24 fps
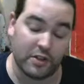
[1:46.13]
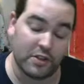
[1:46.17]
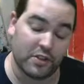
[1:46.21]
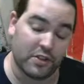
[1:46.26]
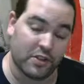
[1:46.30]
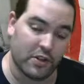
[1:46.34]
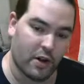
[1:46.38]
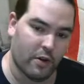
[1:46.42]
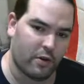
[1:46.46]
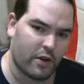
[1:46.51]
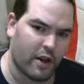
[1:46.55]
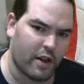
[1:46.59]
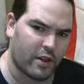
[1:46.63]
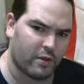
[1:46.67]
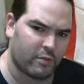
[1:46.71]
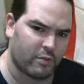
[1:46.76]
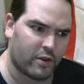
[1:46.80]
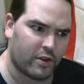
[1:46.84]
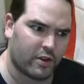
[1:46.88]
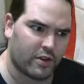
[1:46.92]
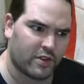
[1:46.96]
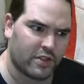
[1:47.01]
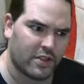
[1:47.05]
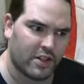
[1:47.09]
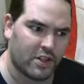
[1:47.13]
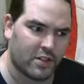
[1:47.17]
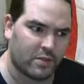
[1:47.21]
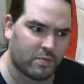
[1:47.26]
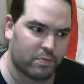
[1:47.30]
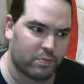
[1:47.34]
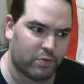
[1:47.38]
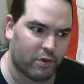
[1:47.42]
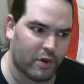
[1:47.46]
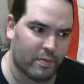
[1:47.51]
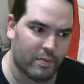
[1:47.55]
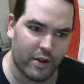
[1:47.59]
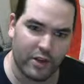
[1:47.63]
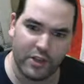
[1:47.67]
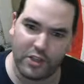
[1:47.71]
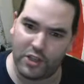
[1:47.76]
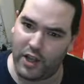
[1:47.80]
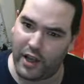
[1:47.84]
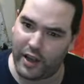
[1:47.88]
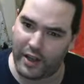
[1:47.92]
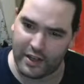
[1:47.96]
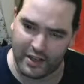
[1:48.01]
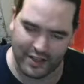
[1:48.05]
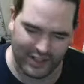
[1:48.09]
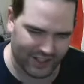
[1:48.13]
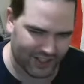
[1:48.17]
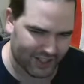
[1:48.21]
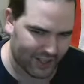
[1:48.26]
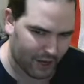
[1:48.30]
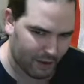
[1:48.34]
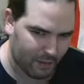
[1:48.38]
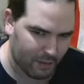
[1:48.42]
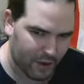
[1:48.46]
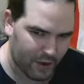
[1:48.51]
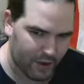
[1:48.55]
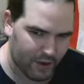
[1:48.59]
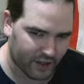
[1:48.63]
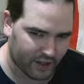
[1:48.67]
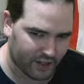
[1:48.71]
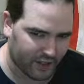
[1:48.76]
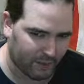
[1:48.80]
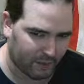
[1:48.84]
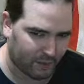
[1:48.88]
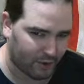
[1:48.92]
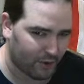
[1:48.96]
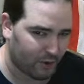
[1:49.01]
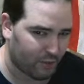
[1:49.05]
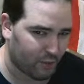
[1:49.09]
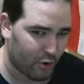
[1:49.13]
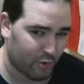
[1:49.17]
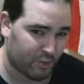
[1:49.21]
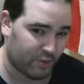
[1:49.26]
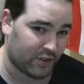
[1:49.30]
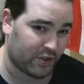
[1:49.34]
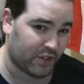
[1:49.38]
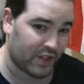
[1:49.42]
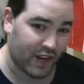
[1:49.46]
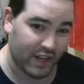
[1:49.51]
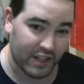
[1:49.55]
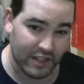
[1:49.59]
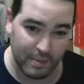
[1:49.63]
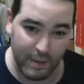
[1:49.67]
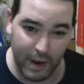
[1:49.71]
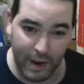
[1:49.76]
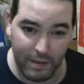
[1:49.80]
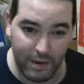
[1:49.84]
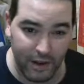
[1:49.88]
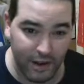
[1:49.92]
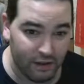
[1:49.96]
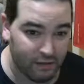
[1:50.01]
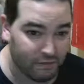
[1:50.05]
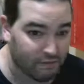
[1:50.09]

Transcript: So in other words, he's pretty much like a Sigma, except a little more precise, maybe?